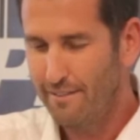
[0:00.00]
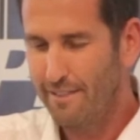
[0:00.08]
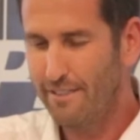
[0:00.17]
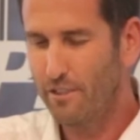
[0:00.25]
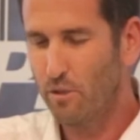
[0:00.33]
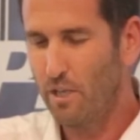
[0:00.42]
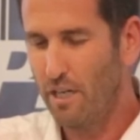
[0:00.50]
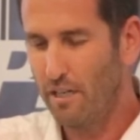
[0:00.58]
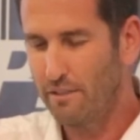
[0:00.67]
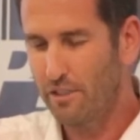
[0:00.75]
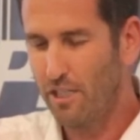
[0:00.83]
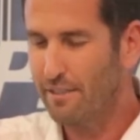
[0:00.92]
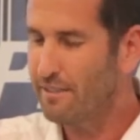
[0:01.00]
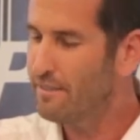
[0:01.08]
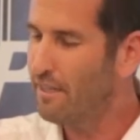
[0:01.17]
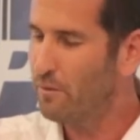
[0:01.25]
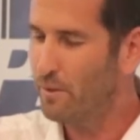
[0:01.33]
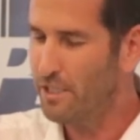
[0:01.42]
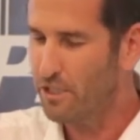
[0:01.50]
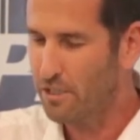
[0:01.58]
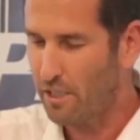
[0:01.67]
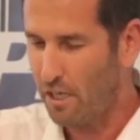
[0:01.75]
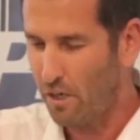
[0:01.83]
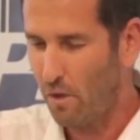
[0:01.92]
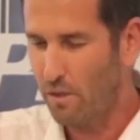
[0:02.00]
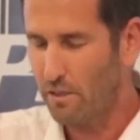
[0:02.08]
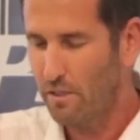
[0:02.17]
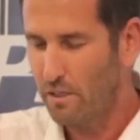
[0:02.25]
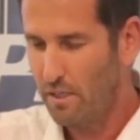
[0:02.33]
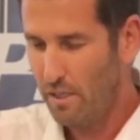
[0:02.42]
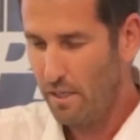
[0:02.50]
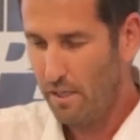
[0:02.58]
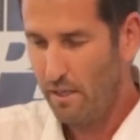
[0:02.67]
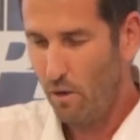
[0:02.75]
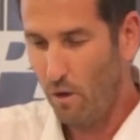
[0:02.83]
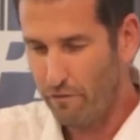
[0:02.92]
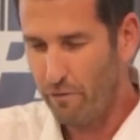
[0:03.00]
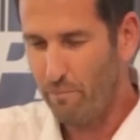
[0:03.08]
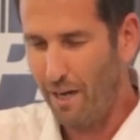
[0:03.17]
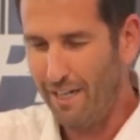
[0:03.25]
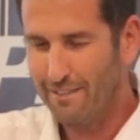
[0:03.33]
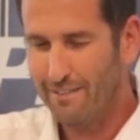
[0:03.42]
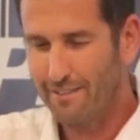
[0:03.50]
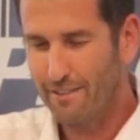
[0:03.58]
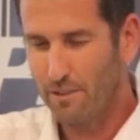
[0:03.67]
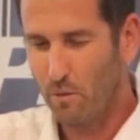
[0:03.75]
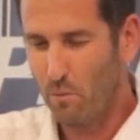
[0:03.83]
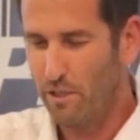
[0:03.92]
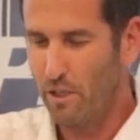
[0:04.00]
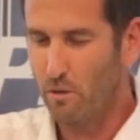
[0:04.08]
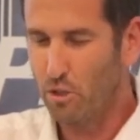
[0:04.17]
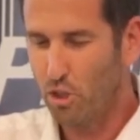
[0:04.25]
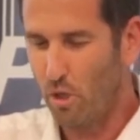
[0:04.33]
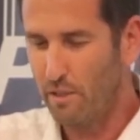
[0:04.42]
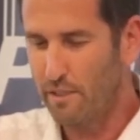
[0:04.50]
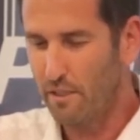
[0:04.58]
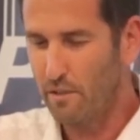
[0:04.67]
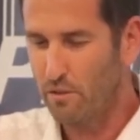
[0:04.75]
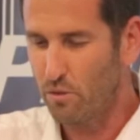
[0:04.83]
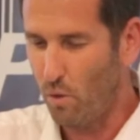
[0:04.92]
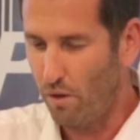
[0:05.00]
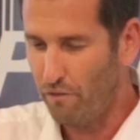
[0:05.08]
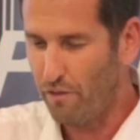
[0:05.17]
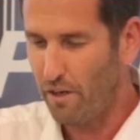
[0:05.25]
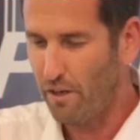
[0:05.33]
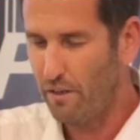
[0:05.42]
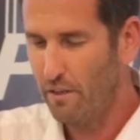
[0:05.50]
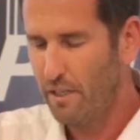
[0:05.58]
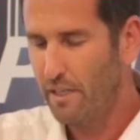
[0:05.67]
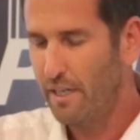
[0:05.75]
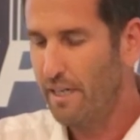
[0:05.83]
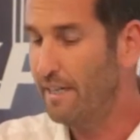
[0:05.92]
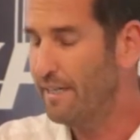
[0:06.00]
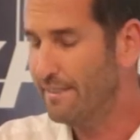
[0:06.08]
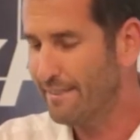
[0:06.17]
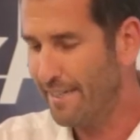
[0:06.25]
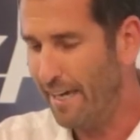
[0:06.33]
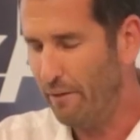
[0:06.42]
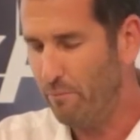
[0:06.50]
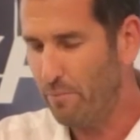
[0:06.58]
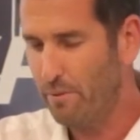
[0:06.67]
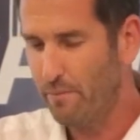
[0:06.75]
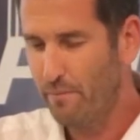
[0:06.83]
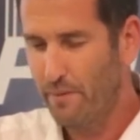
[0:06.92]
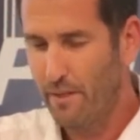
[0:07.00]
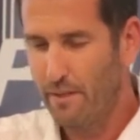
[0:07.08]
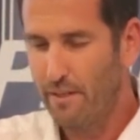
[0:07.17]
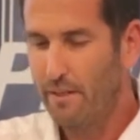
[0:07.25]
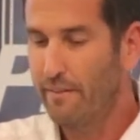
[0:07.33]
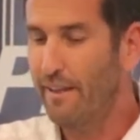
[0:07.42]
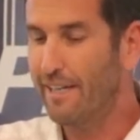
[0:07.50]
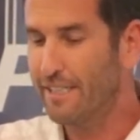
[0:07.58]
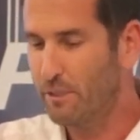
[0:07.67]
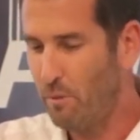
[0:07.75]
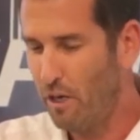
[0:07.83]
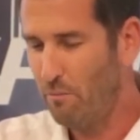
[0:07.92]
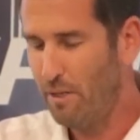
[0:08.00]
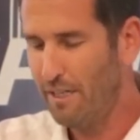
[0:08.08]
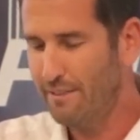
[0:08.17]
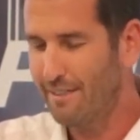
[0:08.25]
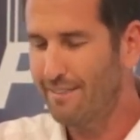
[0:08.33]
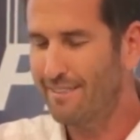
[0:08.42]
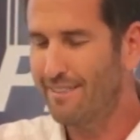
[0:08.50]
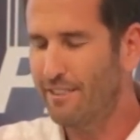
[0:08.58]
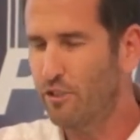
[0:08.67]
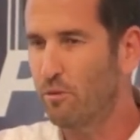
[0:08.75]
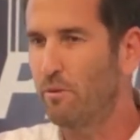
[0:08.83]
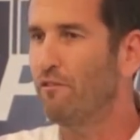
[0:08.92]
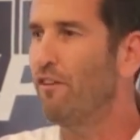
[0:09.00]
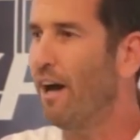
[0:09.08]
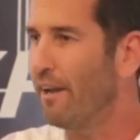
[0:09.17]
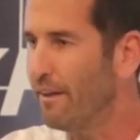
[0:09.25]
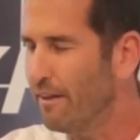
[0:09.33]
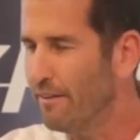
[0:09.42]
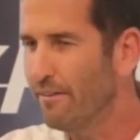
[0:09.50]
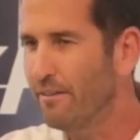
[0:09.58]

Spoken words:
This occurred just as I reached a long overpass with no shoulder to offer and escape. The experiment has ceased to be fun.